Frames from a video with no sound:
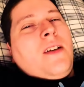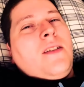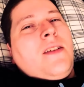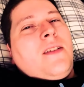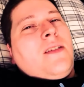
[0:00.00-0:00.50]

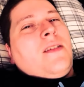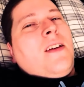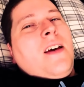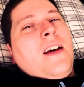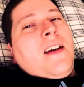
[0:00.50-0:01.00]
for tuning
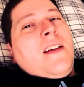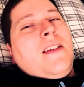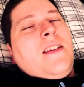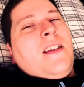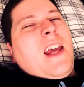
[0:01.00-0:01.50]
into
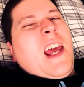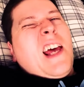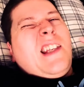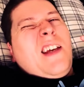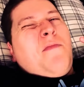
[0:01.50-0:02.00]
this
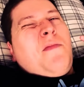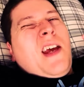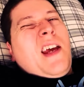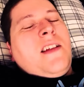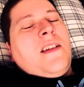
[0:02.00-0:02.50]

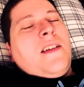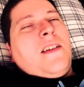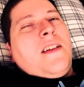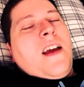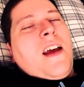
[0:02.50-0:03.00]
sick ass
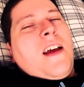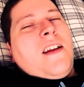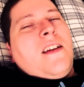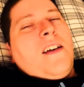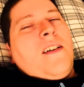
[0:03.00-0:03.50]

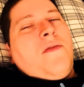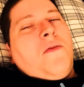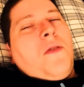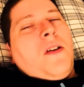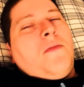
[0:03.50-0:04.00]
updates,
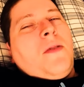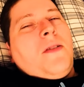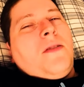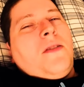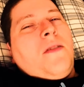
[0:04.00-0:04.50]
and
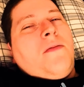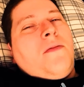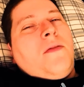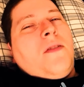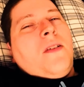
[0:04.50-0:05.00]
for
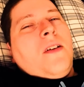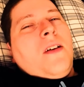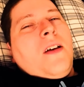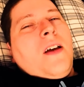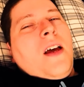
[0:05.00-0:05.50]
watching my other
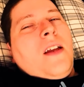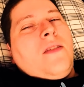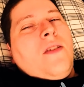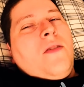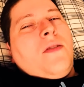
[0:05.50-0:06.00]
stuff.
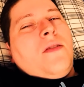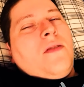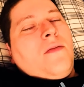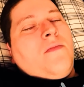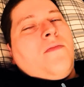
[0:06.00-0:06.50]

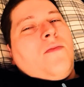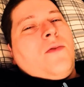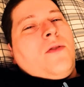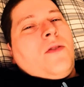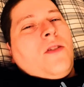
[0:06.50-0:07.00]
And as
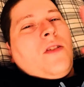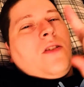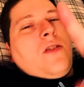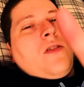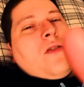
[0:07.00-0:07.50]
always, we'll